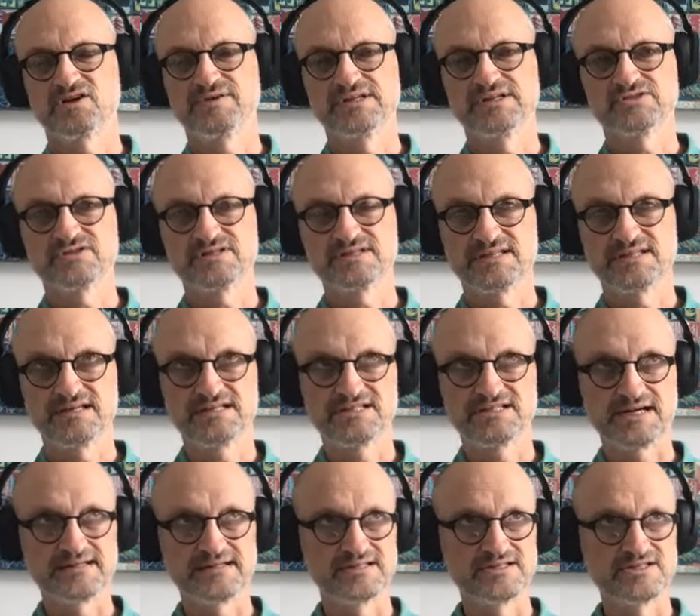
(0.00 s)
so interesting,
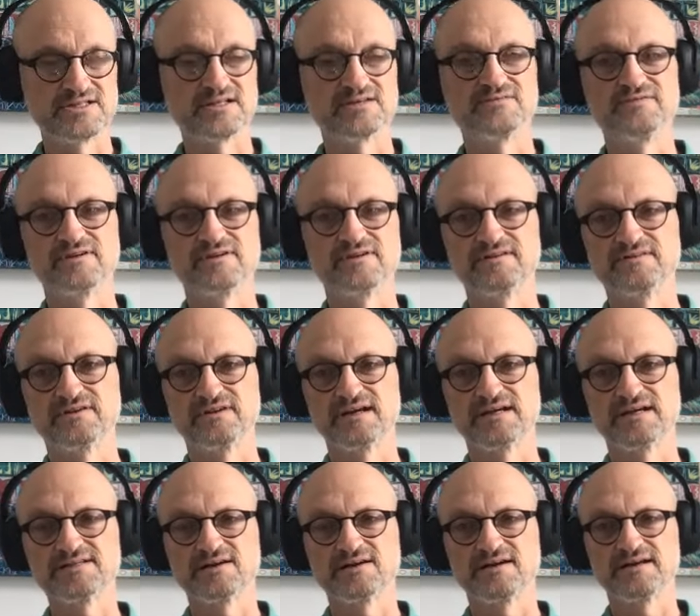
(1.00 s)
challenging, and very, very
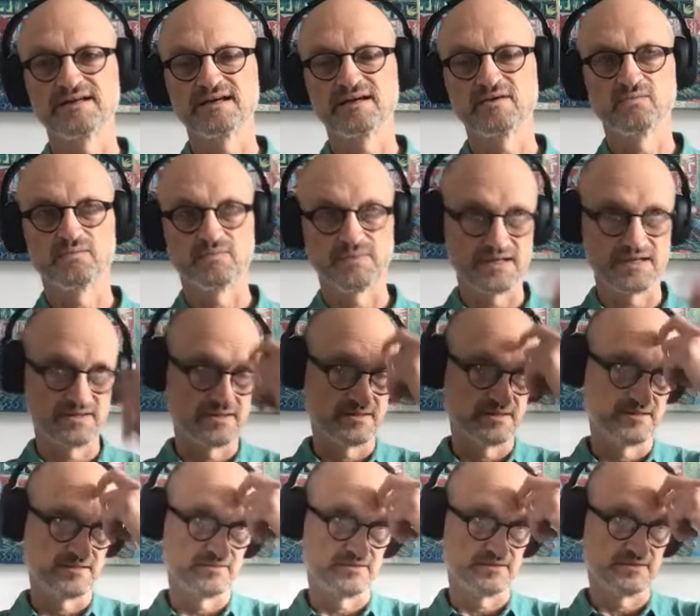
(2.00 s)
exciting. And, um,
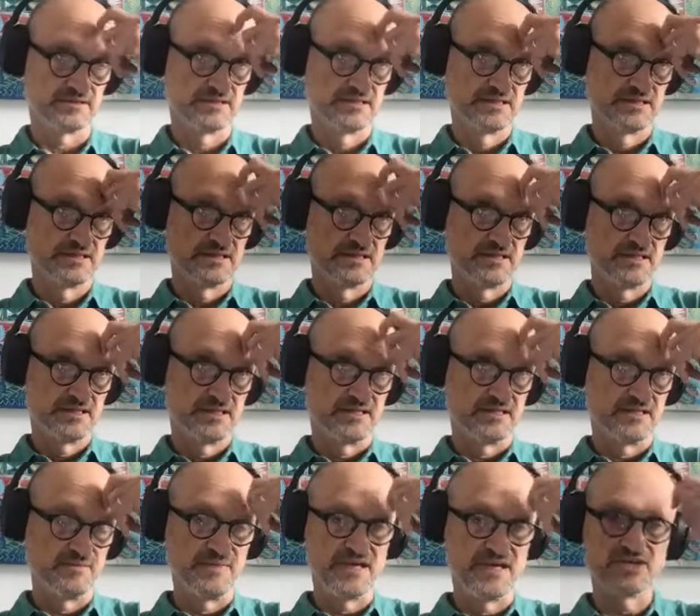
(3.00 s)
and
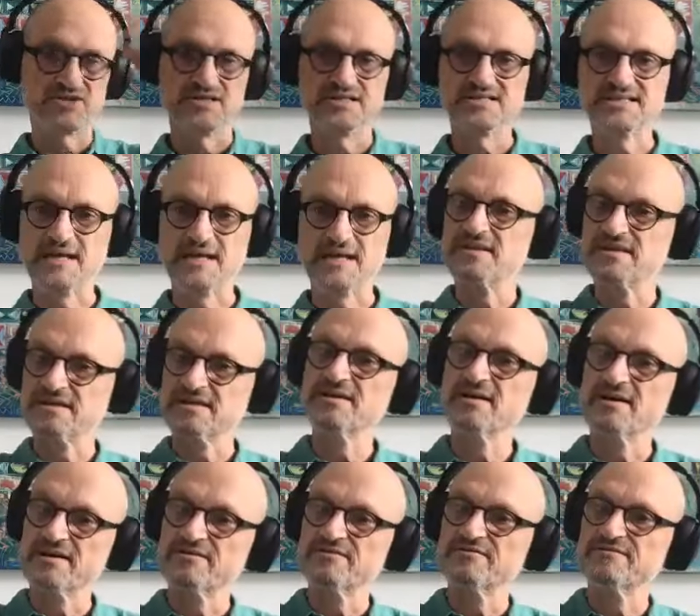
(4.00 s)
you mentioned some of the
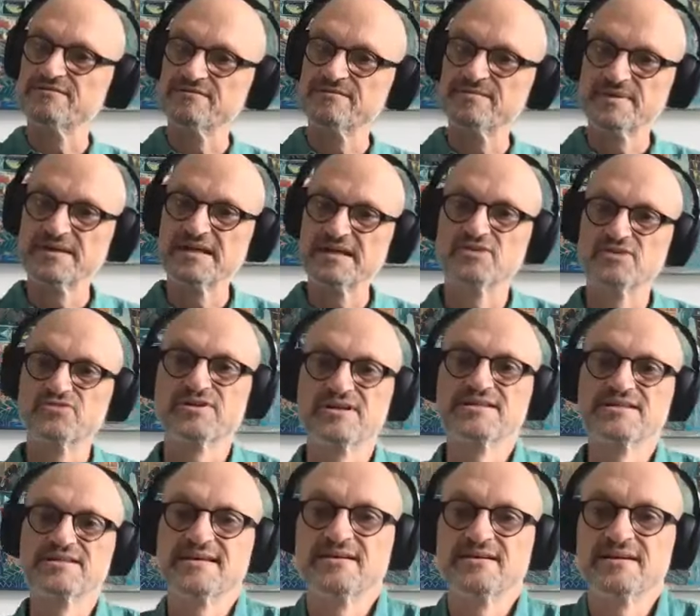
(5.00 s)
kind of
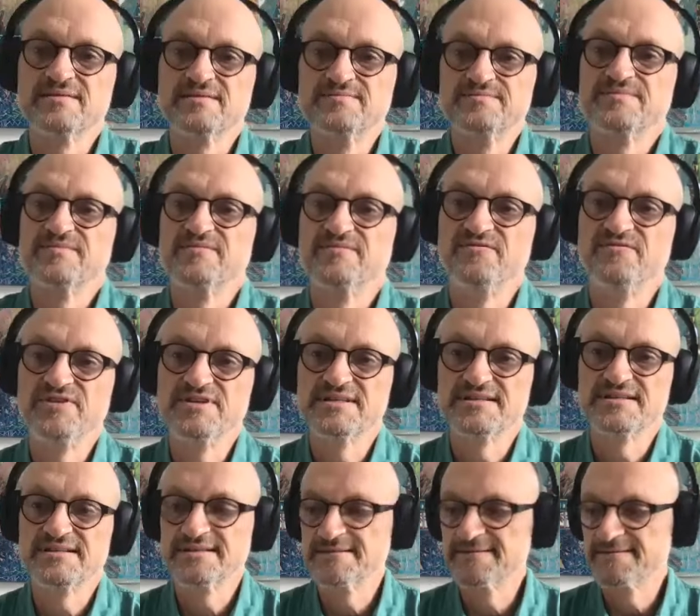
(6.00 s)
countries that I
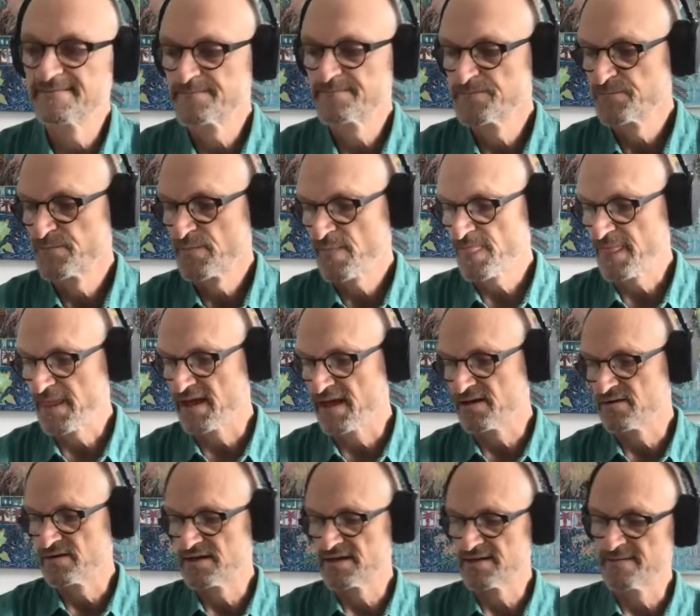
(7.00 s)
visited and,
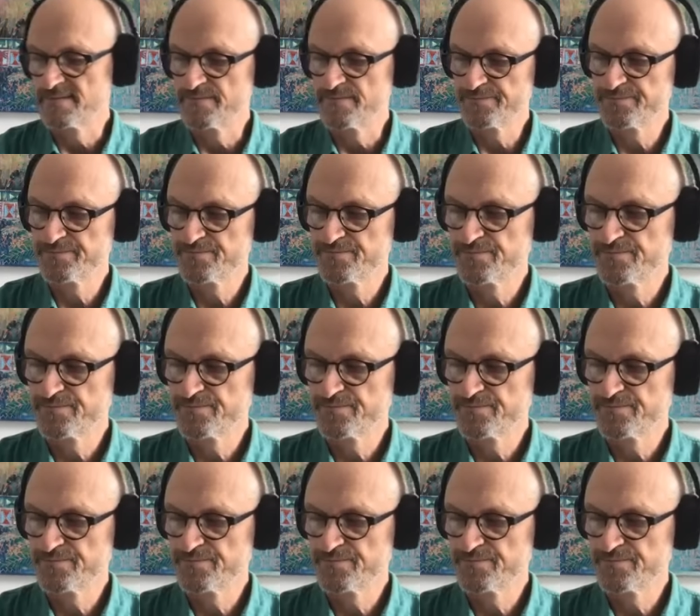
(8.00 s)
and um,